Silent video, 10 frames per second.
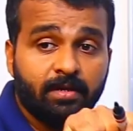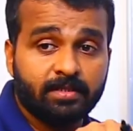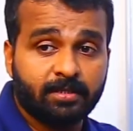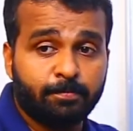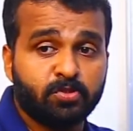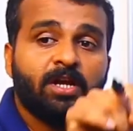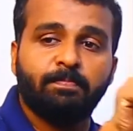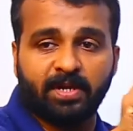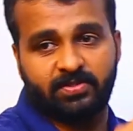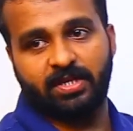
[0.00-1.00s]
subshell
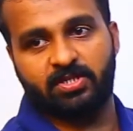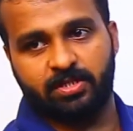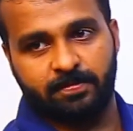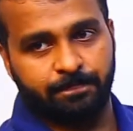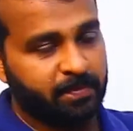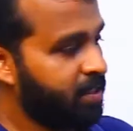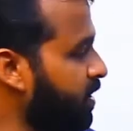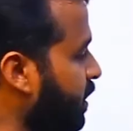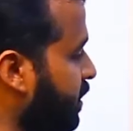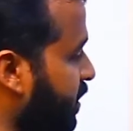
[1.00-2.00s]
present.
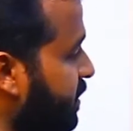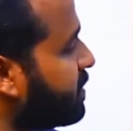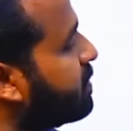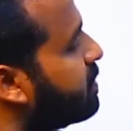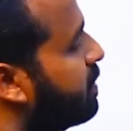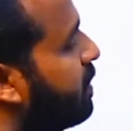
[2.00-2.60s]
It is